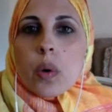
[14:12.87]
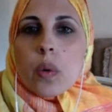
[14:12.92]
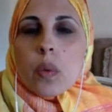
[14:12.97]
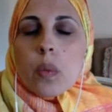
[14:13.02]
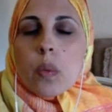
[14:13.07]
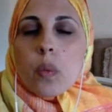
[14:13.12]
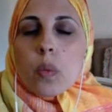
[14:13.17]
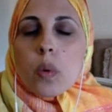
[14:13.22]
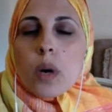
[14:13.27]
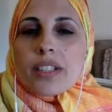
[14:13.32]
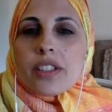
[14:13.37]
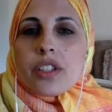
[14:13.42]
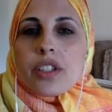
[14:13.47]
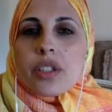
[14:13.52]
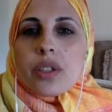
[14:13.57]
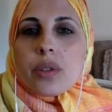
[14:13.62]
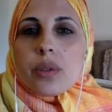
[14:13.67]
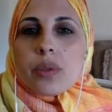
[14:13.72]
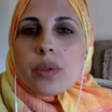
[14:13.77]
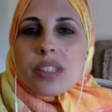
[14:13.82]
what do
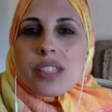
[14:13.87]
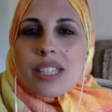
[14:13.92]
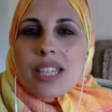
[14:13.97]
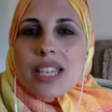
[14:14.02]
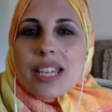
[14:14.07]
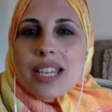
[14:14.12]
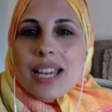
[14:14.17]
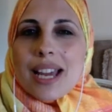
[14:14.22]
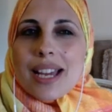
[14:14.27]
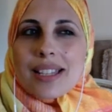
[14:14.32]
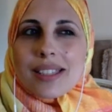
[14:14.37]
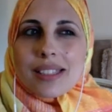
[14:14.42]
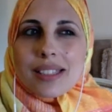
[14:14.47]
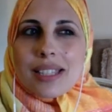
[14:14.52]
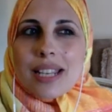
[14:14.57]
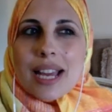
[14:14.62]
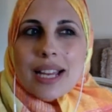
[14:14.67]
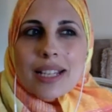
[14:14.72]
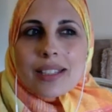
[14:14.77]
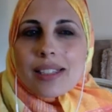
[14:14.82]
you see as
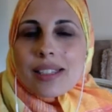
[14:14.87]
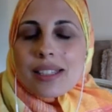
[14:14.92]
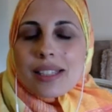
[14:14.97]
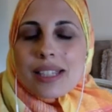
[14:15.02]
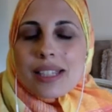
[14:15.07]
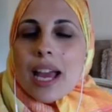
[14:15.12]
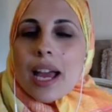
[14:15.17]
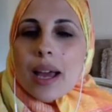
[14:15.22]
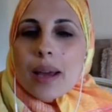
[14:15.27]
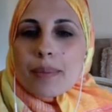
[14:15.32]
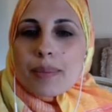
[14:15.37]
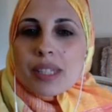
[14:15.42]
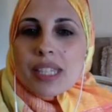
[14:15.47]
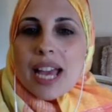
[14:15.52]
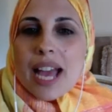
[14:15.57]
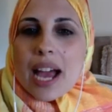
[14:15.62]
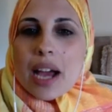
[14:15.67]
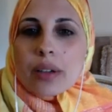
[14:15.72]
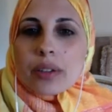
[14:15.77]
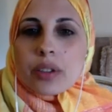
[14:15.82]
next steps?
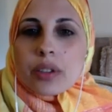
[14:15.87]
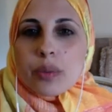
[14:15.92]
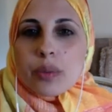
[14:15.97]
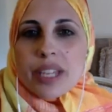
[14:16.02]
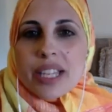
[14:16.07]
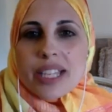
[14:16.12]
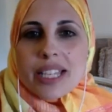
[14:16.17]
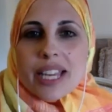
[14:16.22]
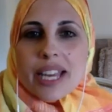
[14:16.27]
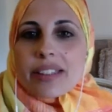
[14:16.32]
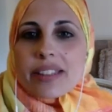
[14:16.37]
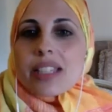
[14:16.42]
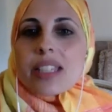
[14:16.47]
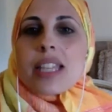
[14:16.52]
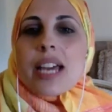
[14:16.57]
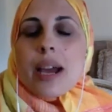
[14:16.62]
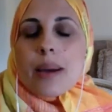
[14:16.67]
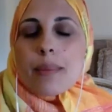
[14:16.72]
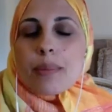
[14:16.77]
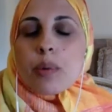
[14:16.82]
How do we get to
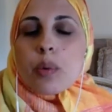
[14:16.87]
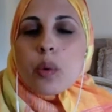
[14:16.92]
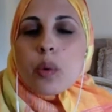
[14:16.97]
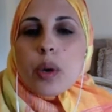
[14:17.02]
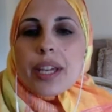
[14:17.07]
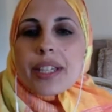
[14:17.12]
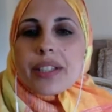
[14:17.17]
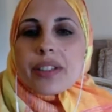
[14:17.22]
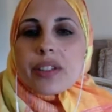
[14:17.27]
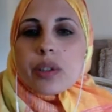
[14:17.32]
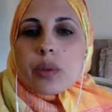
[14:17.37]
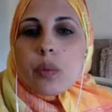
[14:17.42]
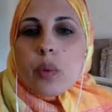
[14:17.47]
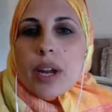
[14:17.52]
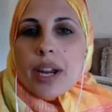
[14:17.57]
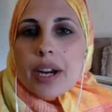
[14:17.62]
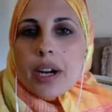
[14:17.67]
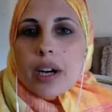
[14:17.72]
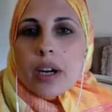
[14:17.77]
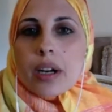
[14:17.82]
that point
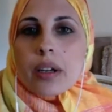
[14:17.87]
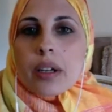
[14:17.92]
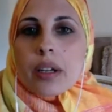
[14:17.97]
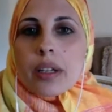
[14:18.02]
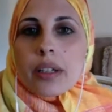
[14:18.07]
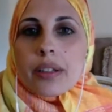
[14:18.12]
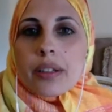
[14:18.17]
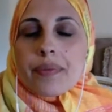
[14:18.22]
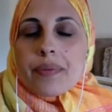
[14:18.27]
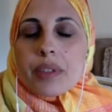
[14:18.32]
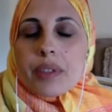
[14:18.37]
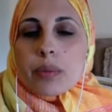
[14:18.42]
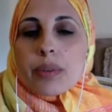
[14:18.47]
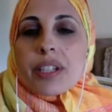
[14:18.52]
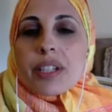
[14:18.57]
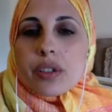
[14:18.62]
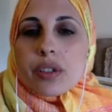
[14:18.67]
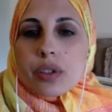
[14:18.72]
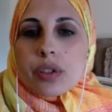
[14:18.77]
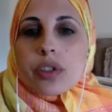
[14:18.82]
where the
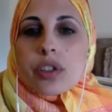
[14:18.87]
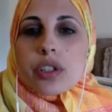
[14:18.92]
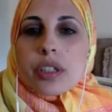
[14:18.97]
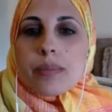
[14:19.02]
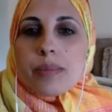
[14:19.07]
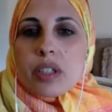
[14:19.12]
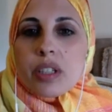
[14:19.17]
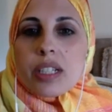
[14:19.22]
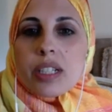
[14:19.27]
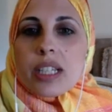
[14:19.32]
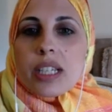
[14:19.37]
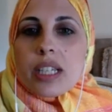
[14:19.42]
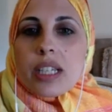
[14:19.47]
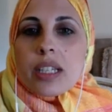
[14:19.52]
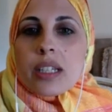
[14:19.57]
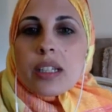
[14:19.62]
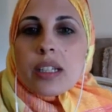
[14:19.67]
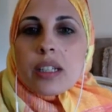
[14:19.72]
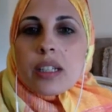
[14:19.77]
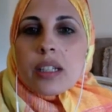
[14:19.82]
research
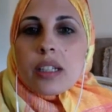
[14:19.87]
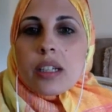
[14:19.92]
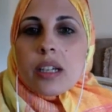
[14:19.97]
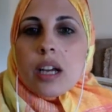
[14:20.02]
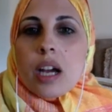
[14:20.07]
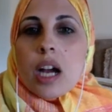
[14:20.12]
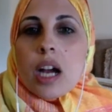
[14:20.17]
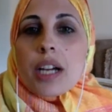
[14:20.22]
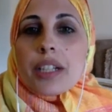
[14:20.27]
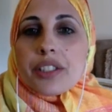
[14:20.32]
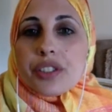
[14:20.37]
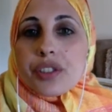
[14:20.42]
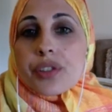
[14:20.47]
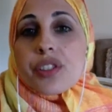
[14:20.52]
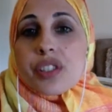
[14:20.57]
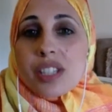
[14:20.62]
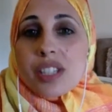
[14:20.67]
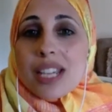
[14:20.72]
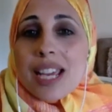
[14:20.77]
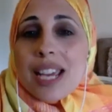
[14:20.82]
community
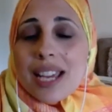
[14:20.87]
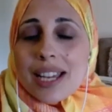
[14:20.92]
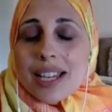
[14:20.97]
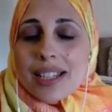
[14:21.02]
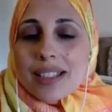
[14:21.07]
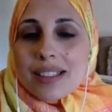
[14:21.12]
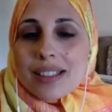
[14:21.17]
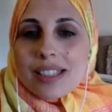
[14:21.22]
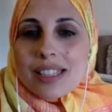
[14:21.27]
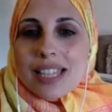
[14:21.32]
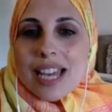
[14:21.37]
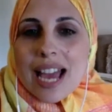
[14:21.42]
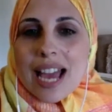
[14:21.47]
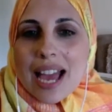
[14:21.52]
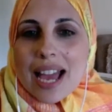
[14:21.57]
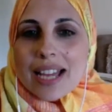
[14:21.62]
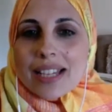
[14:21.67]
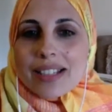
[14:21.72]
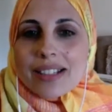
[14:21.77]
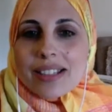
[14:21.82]
understands
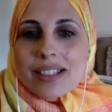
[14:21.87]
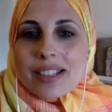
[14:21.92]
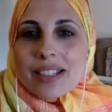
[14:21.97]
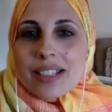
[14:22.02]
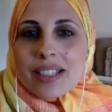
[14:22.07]
that